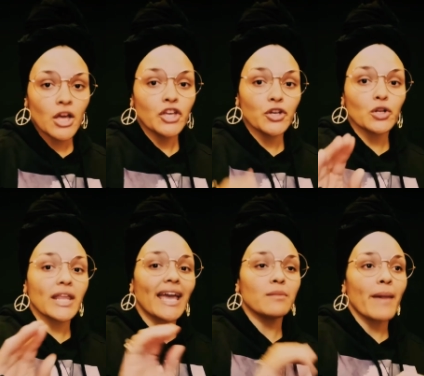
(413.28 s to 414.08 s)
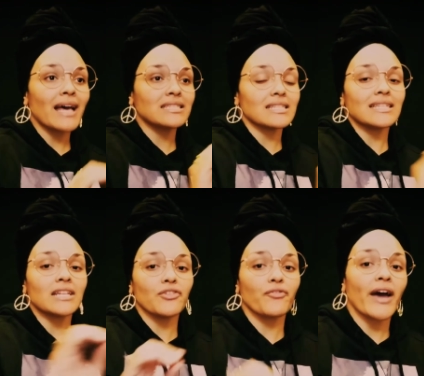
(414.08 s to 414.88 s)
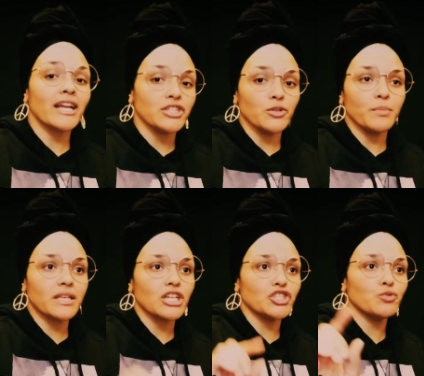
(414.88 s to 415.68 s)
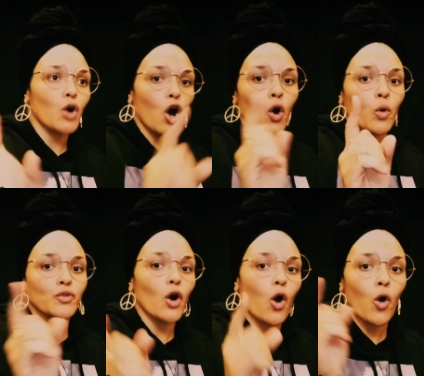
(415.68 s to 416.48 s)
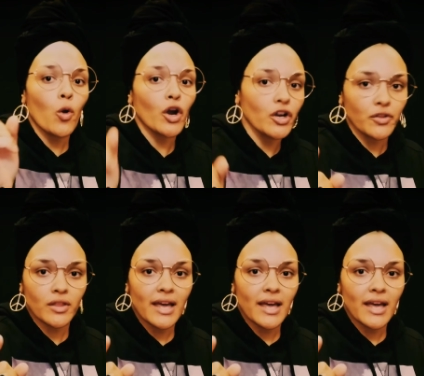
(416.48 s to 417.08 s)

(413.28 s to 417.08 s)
Your landmass does not define you because you own the whole earth.